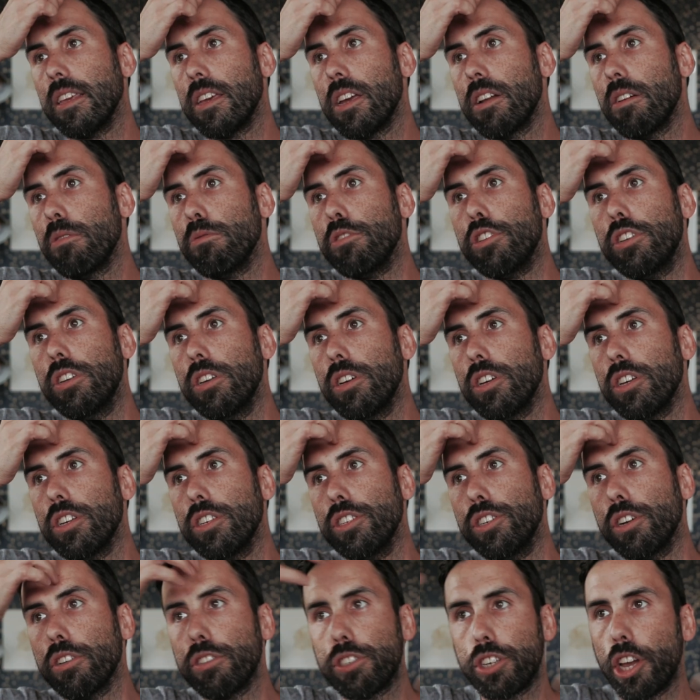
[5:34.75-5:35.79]
you know,
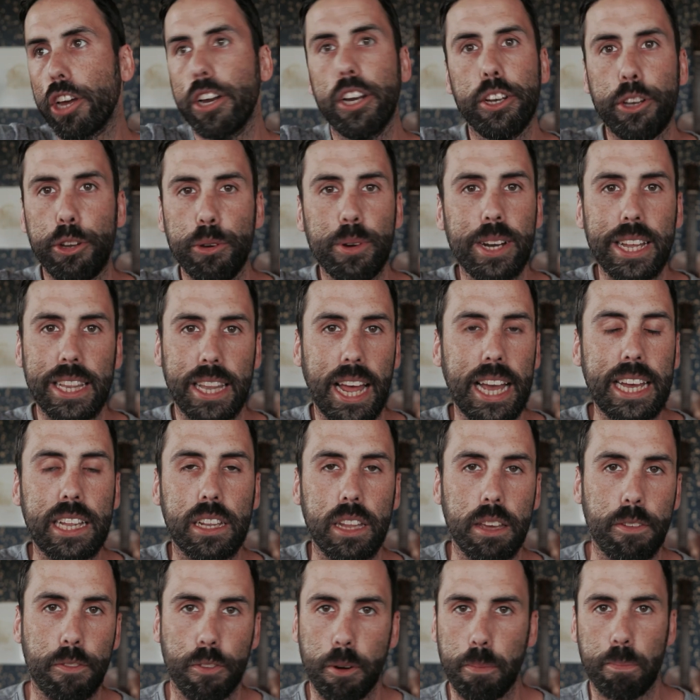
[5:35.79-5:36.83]
you're gonna do it
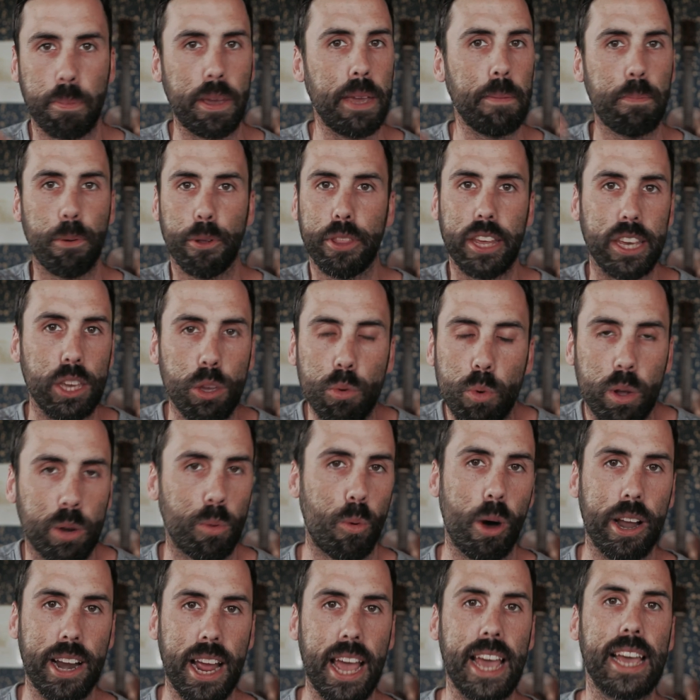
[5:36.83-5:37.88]
likely for people that you would
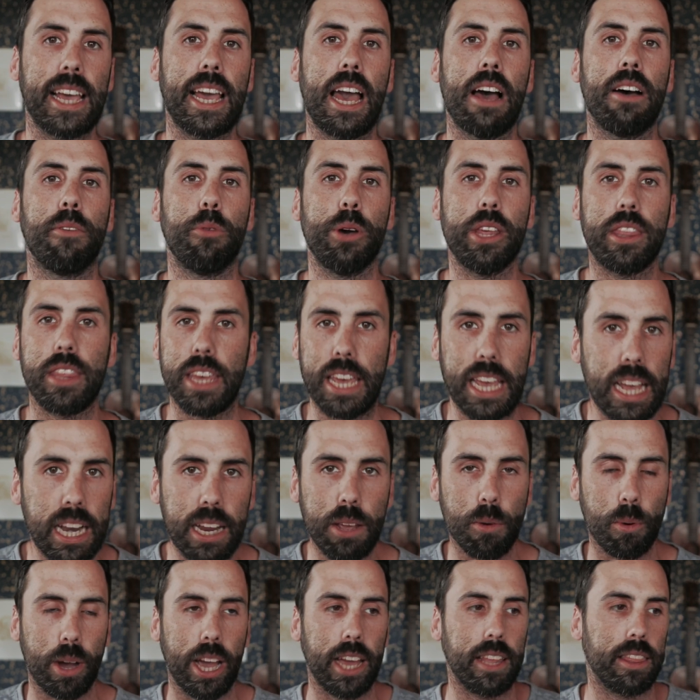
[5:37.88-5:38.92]
want to hang out with
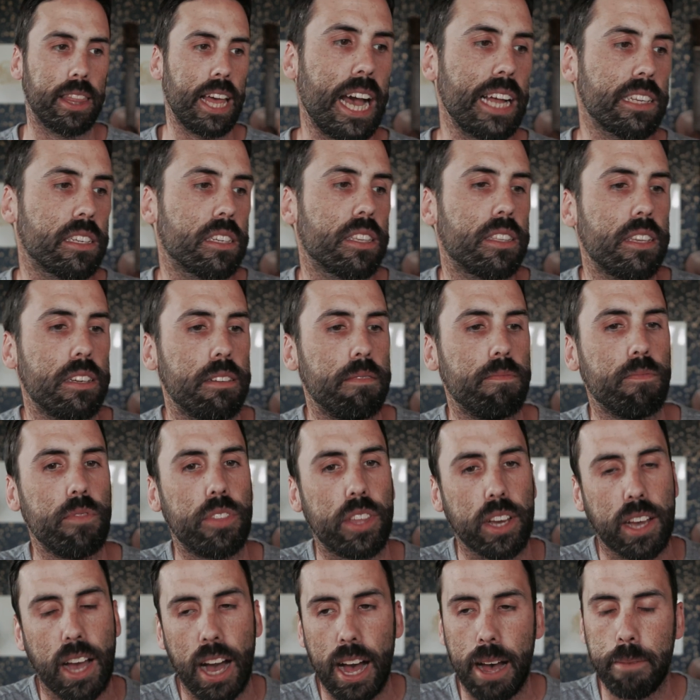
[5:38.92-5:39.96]
anyway. That's
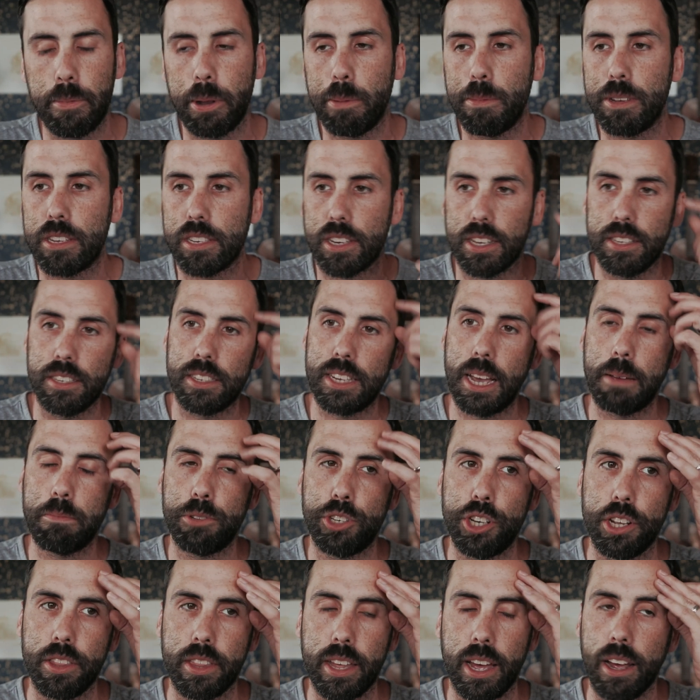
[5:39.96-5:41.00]
the common
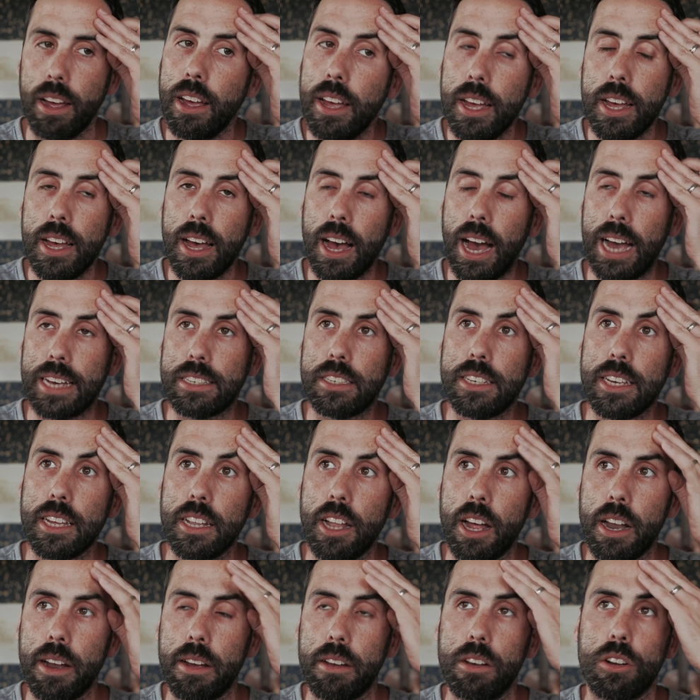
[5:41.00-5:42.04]
misconception that I see a
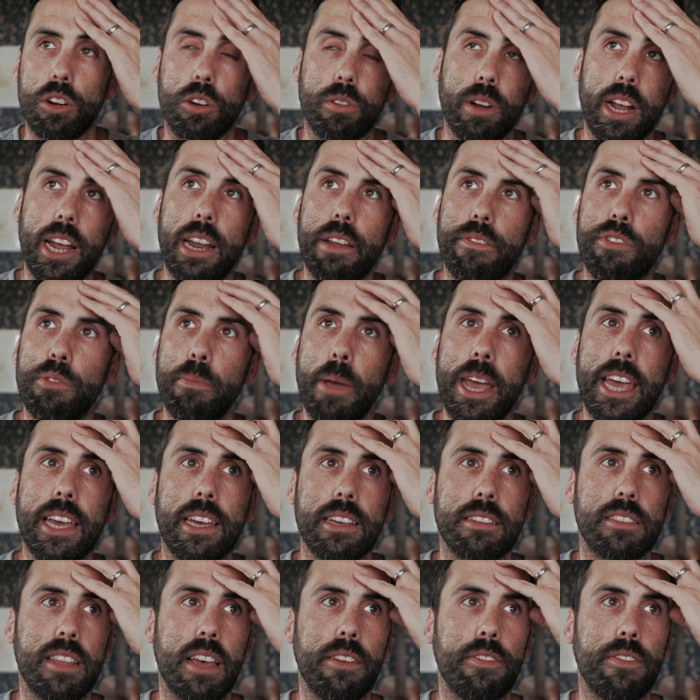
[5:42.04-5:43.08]
lot of creatives
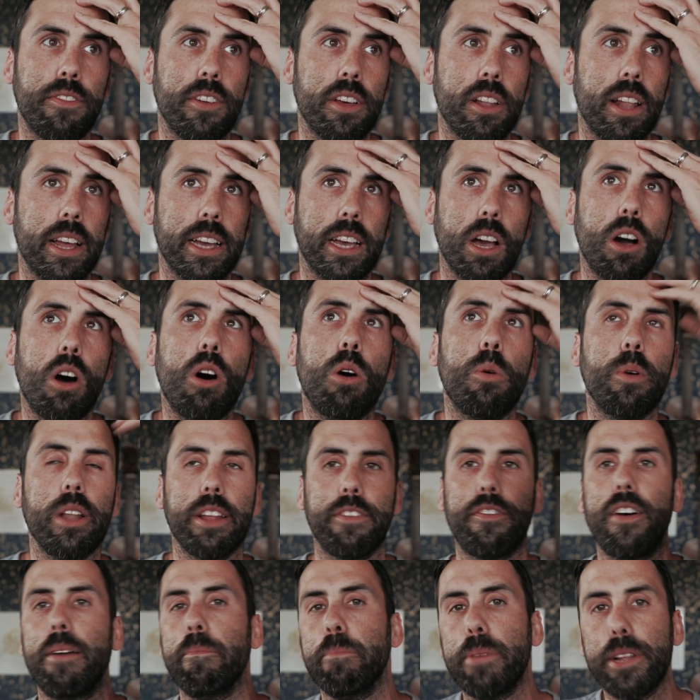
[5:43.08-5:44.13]
make, is they feel like, oh, well,
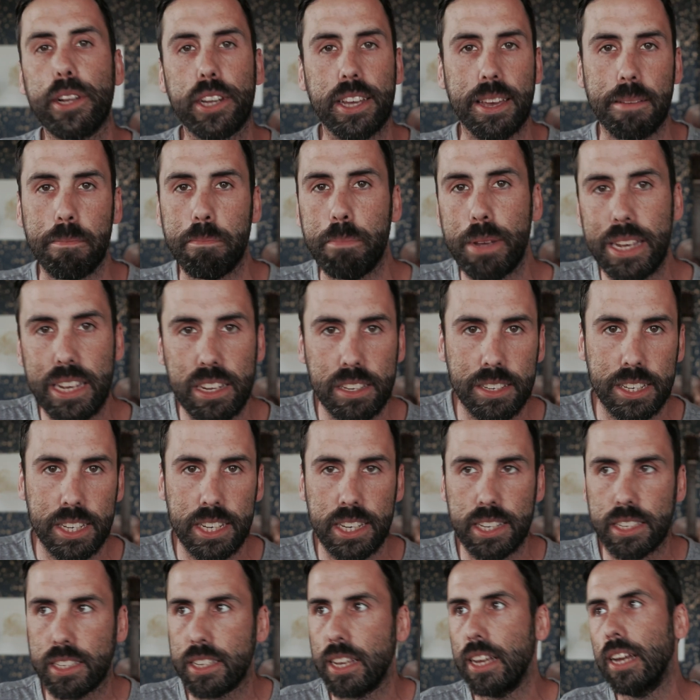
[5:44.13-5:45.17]
if I'm building a
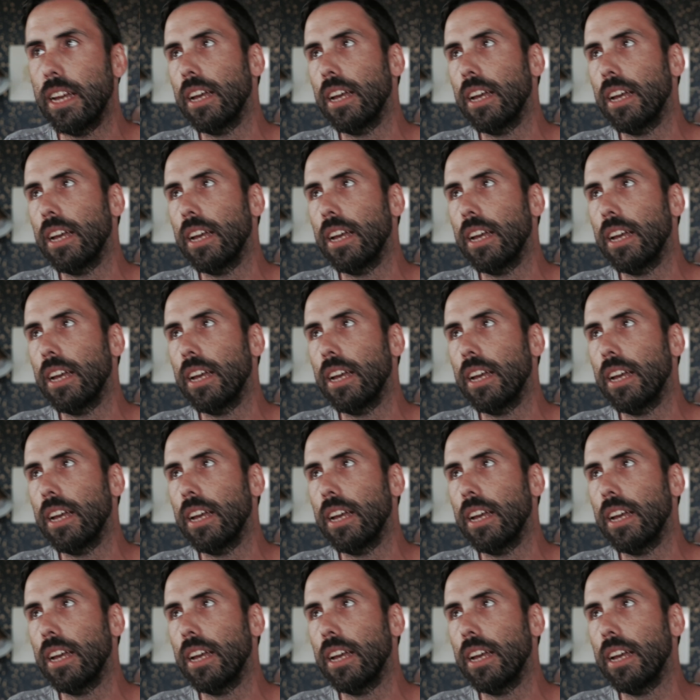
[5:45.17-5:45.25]
business,